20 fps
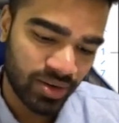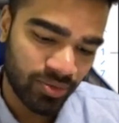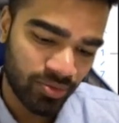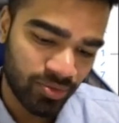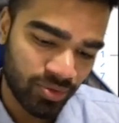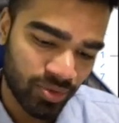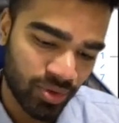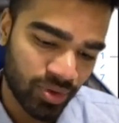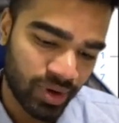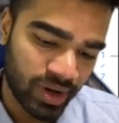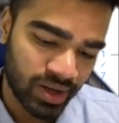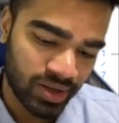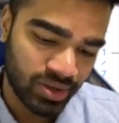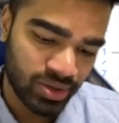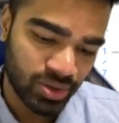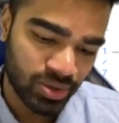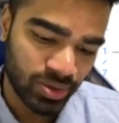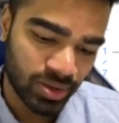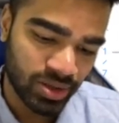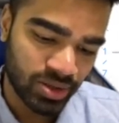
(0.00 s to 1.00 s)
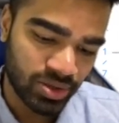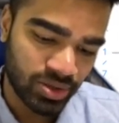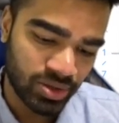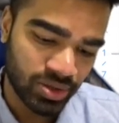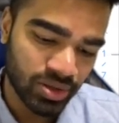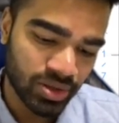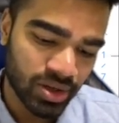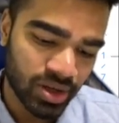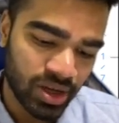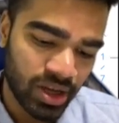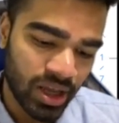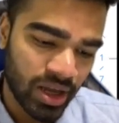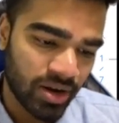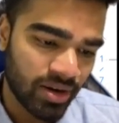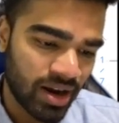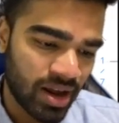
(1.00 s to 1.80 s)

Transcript: 4 and 2 and 2. Right?